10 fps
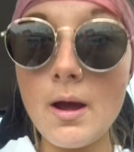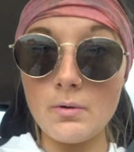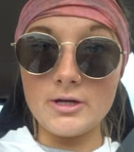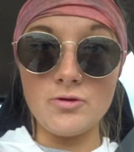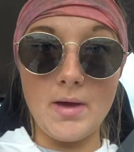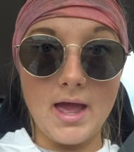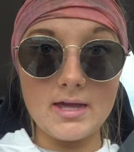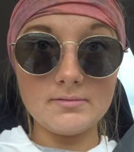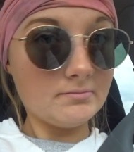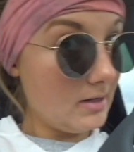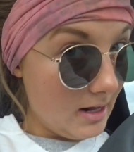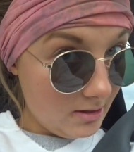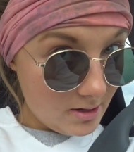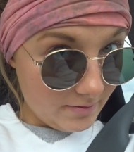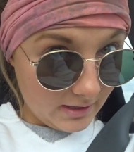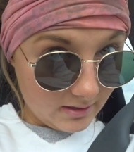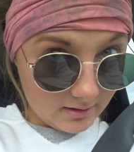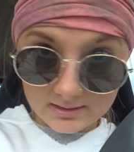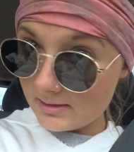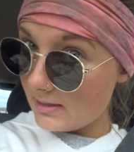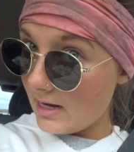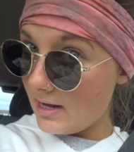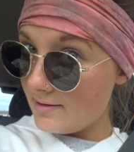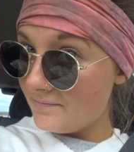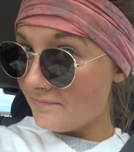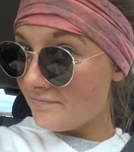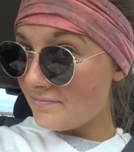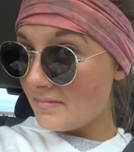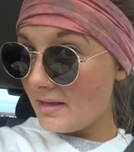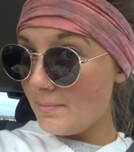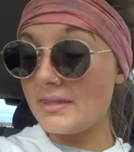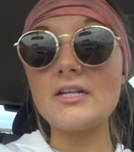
that what you may. I look ridiculous today, but